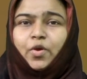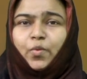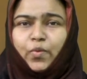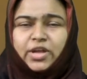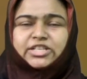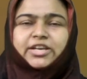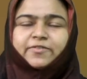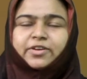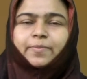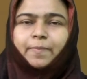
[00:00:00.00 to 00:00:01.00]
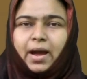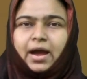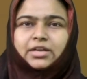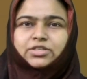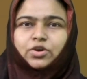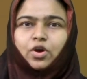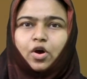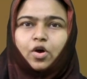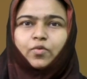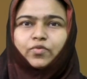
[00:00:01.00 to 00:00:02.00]
whichever part
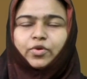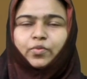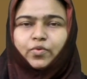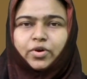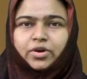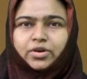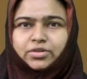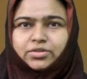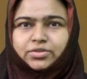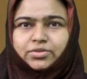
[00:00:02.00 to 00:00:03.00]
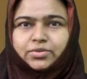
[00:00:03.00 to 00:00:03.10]
of the world